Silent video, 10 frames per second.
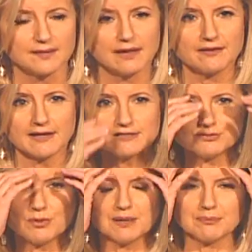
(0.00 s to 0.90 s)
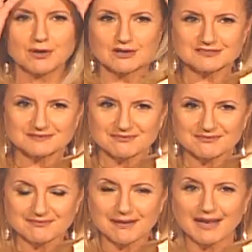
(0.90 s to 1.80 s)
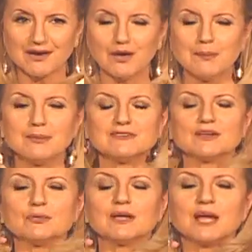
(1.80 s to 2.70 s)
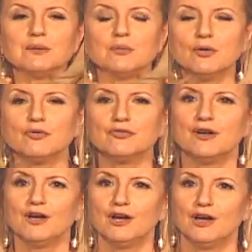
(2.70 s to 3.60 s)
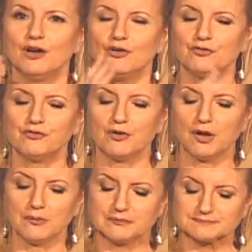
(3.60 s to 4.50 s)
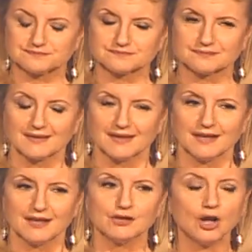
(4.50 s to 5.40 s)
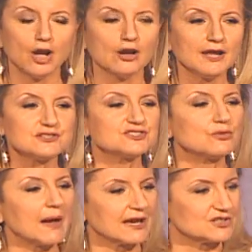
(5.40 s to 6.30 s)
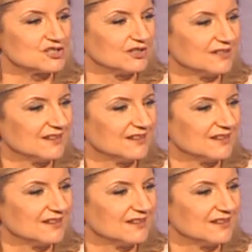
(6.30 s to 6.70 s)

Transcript: And that's why, because my hope is that we can move from knowledge to action.